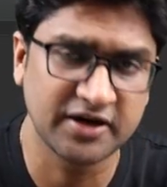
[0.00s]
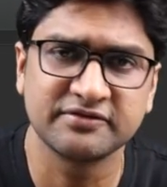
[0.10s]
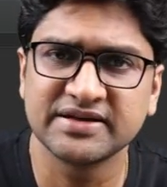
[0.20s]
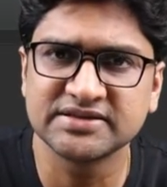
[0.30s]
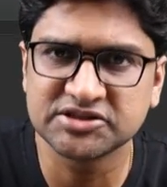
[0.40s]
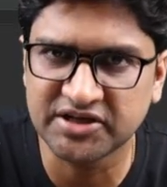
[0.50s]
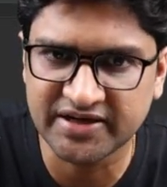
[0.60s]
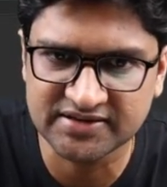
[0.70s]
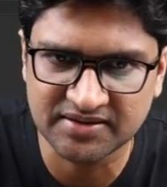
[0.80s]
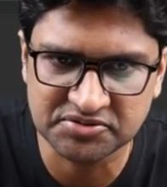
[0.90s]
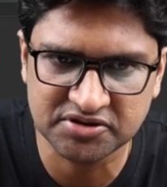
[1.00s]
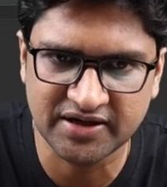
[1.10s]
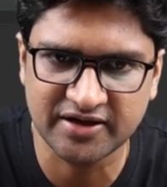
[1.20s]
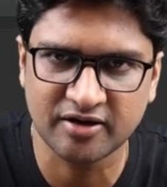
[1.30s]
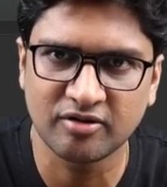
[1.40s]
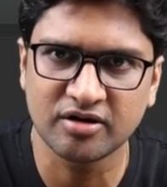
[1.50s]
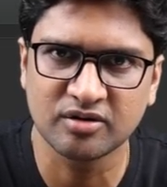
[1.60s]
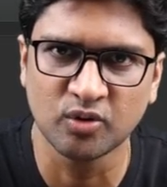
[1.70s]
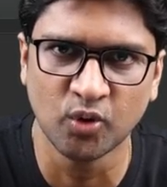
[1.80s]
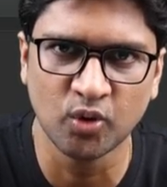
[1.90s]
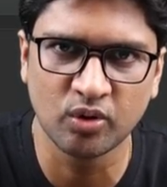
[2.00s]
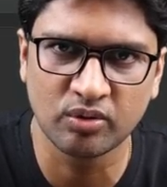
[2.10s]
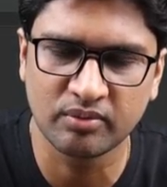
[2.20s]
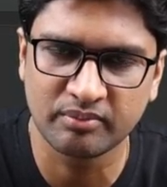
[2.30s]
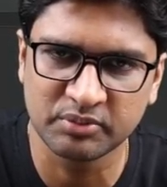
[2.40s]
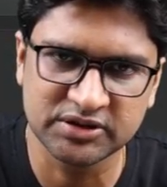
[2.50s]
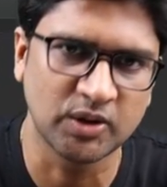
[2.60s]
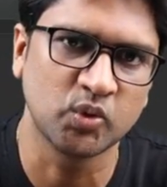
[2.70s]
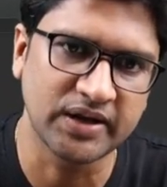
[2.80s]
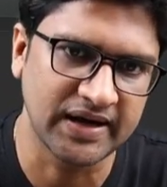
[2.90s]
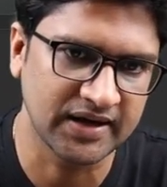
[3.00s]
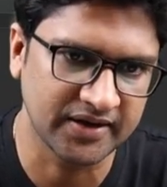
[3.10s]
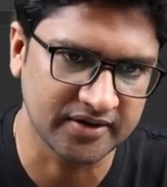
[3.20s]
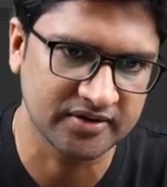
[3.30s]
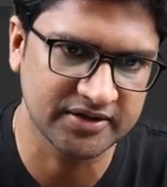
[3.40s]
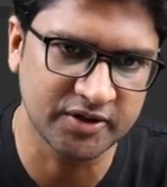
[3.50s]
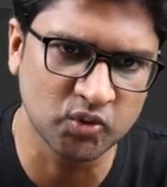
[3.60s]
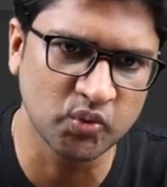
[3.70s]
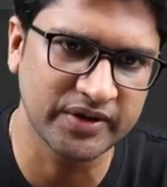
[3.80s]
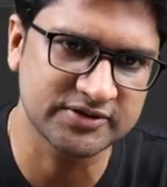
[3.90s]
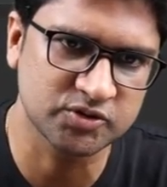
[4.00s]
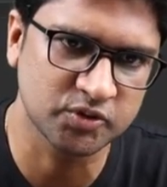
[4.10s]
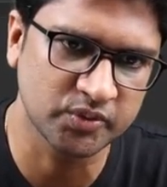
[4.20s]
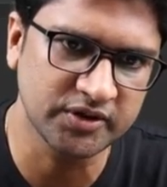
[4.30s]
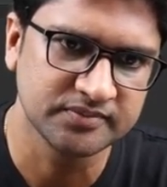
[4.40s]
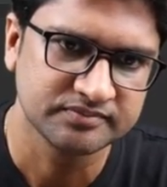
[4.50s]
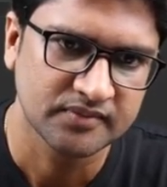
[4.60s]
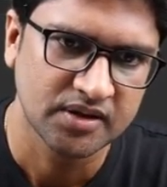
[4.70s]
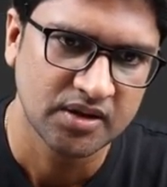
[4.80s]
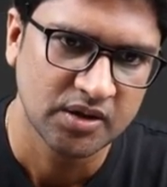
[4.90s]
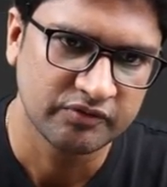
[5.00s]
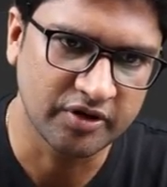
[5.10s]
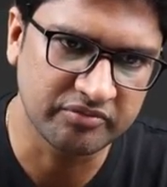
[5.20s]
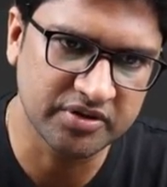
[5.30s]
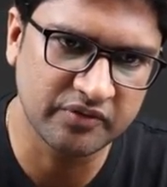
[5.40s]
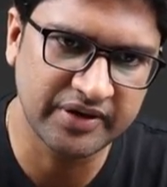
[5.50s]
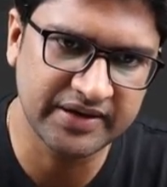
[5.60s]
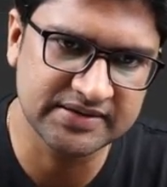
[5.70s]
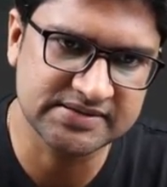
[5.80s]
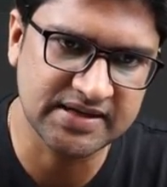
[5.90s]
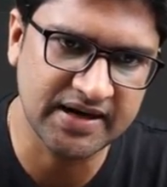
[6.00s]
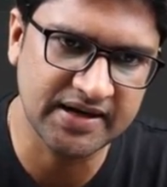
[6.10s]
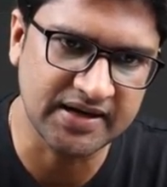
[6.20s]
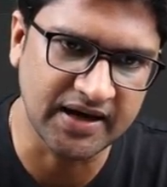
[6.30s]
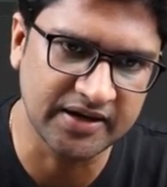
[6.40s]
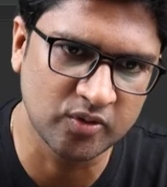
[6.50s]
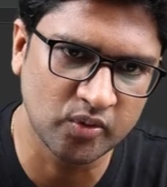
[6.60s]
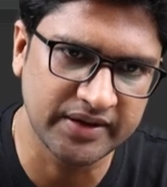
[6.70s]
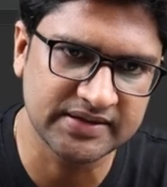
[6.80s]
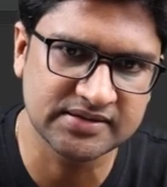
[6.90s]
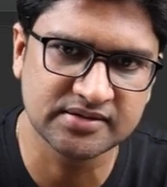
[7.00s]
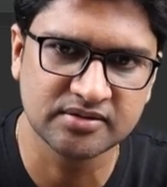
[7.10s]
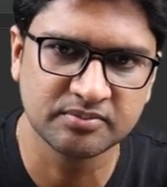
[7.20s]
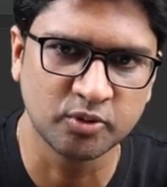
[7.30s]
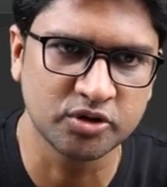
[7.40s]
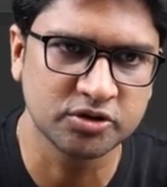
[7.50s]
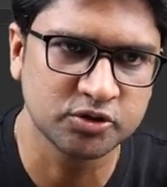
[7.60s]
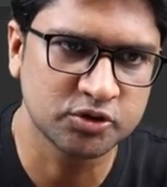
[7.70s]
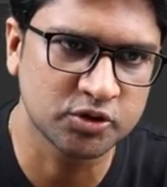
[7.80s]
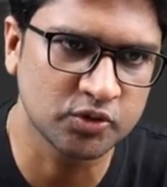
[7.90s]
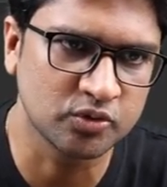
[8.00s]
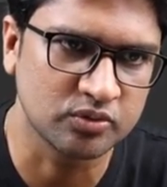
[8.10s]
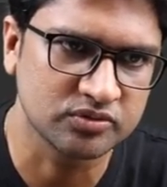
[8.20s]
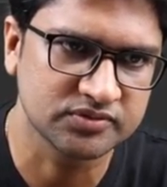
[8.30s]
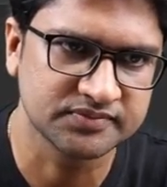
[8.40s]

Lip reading: And if there is a checked exception, I cannot go without handling it. There are two ways to do it. One of the way is that I go and put throw.